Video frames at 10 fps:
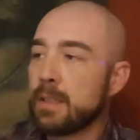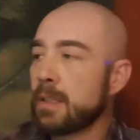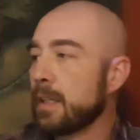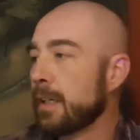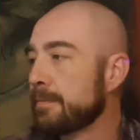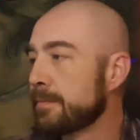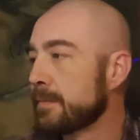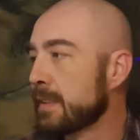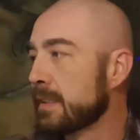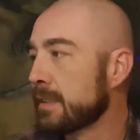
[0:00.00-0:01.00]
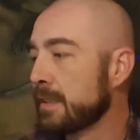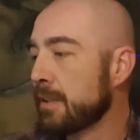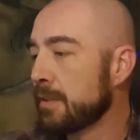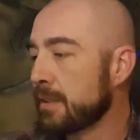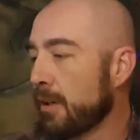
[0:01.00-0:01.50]
Yeah, this is the
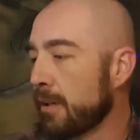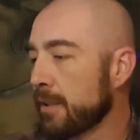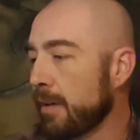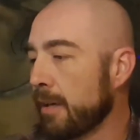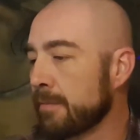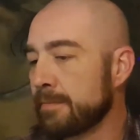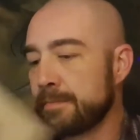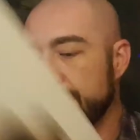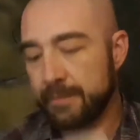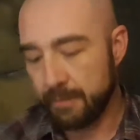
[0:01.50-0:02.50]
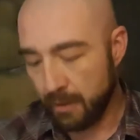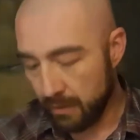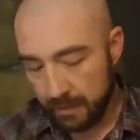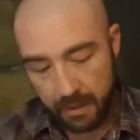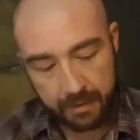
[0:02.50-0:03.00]
No Need to Argue album from the
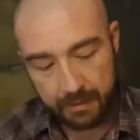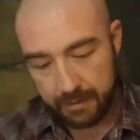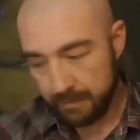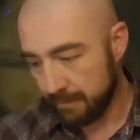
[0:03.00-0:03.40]
early 90s.